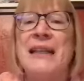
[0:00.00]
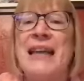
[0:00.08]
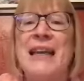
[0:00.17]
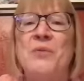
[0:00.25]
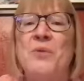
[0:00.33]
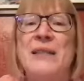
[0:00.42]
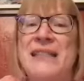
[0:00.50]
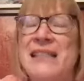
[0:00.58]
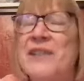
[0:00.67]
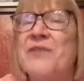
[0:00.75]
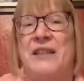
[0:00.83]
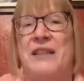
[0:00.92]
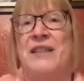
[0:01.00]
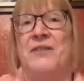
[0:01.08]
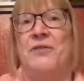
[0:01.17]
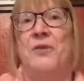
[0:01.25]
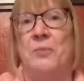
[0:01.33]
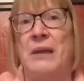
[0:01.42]
Lane was different
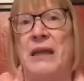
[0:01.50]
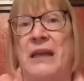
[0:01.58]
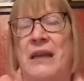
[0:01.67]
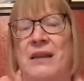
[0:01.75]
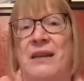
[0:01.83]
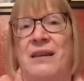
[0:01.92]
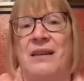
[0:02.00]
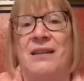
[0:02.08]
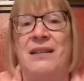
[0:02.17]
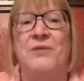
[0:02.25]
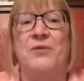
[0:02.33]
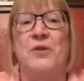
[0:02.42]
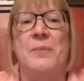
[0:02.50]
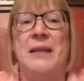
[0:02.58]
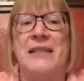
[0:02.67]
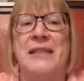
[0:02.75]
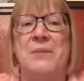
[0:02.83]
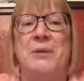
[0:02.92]
for me than for my
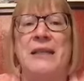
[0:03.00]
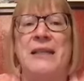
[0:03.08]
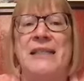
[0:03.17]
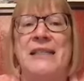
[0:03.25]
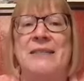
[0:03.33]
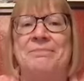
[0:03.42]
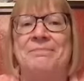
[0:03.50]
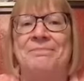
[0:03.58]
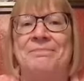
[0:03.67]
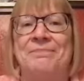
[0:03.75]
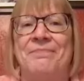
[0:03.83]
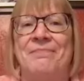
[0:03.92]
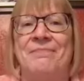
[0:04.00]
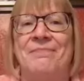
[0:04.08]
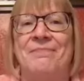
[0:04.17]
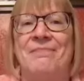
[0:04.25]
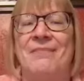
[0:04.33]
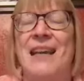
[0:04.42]
siblings.
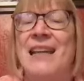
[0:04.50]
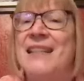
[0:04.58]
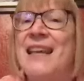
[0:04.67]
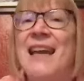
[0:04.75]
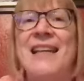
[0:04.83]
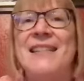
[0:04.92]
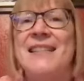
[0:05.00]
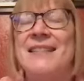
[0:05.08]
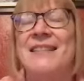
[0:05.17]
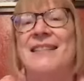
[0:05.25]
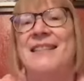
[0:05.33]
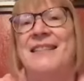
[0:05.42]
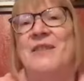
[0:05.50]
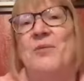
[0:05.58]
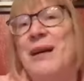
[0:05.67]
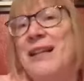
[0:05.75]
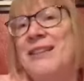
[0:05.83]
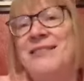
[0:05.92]
And yet,
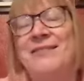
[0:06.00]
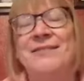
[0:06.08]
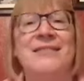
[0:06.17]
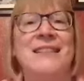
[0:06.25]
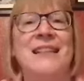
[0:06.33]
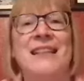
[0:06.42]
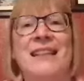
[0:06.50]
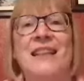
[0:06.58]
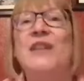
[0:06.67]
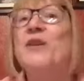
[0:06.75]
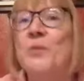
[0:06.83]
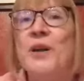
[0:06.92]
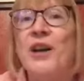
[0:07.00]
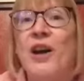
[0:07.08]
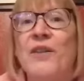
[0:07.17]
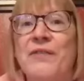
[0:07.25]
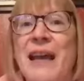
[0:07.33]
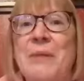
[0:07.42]
well, we're all
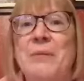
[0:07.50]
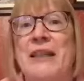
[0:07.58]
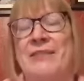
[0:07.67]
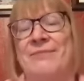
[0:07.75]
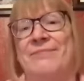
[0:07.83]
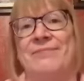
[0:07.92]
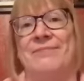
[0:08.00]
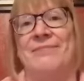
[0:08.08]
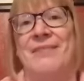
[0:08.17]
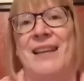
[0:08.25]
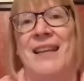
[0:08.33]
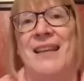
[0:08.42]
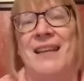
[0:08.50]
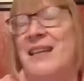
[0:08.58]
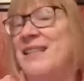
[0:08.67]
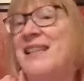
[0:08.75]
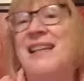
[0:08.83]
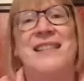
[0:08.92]
family.
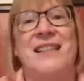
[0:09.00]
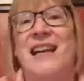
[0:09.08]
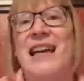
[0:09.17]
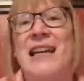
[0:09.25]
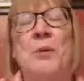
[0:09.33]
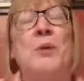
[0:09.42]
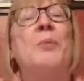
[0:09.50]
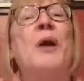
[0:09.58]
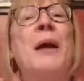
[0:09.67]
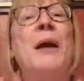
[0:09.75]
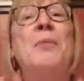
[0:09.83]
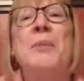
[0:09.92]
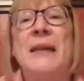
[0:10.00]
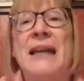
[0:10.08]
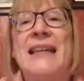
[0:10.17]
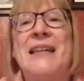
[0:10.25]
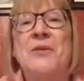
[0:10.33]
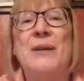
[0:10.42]
It's undeniable. Probably
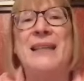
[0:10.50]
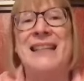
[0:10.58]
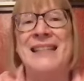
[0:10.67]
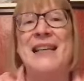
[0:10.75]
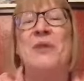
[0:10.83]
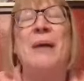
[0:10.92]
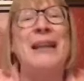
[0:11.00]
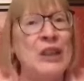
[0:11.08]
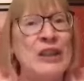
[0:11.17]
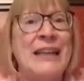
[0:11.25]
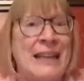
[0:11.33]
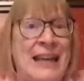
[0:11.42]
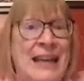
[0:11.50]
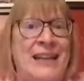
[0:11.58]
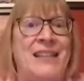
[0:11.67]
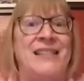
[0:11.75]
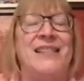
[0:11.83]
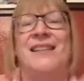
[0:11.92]
anyone can tell by looking at
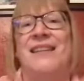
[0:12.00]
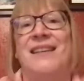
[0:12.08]
us.